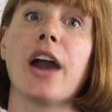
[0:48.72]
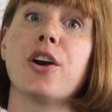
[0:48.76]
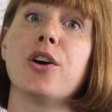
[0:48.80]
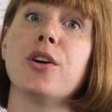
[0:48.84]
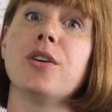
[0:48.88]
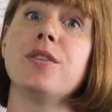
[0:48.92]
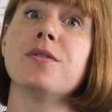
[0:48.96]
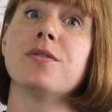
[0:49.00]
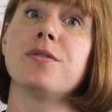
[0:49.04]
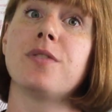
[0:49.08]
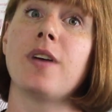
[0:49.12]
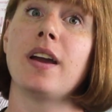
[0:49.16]
I
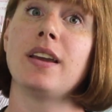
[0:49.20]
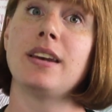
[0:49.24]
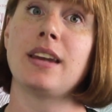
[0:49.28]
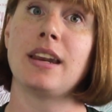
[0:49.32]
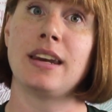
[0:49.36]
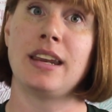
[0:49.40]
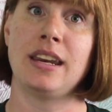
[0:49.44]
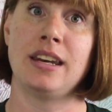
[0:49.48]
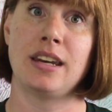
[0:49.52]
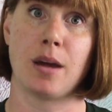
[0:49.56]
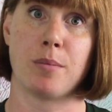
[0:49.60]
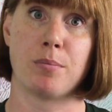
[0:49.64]
couldn't find
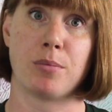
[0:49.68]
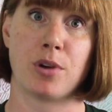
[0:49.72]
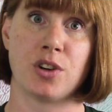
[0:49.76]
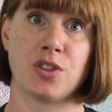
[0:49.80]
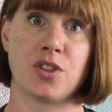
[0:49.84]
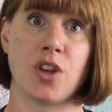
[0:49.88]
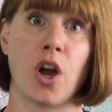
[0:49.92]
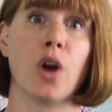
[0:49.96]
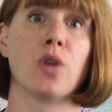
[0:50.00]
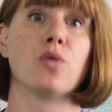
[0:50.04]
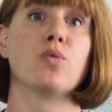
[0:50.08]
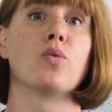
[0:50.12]
any
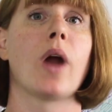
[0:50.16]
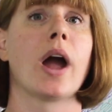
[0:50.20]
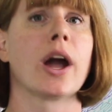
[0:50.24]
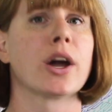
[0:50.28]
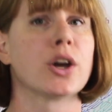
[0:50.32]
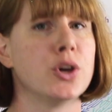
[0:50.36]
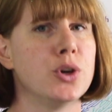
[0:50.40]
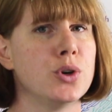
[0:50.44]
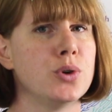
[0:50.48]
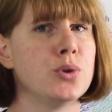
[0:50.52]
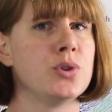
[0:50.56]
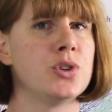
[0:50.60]
numbers on
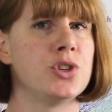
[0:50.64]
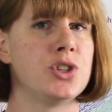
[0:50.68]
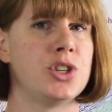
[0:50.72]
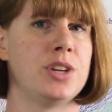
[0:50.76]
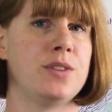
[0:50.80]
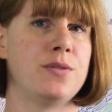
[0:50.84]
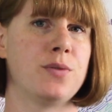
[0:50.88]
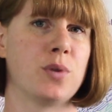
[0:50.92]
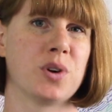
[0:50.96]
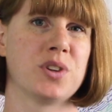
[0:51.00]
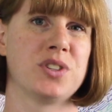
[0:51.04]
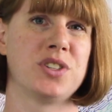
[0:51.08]
raccoon
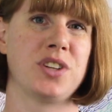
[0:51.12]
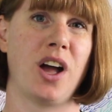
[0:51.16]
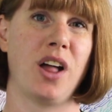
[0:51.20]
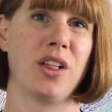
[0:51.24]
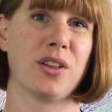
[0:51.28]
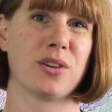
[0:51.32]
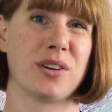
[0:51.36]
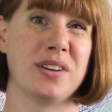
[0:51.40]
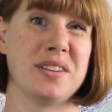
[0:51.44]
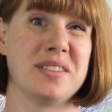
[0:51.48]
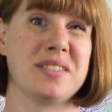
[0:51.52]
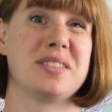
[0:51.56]
G-force
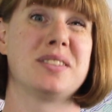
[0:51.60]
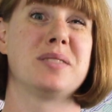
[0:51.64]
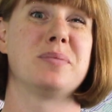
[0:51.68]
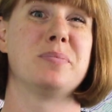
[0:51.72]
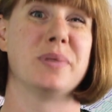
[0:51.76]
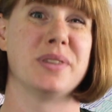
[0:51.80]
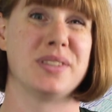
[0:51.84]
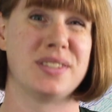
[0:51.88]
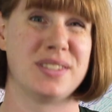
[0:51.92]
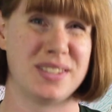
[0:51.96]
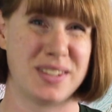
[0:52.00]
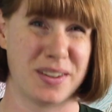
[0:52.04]
tolerance
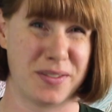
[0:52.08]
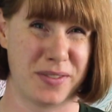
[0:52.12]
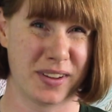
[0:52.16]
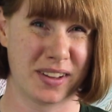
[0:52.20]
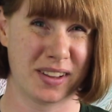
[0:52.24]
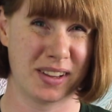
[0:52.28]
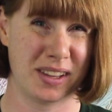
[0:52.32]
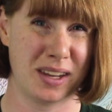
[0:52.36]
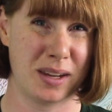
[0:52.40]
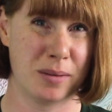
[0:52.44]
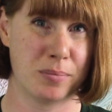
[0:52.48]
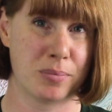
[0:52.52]

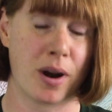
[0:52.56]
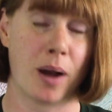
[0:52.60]
specifically,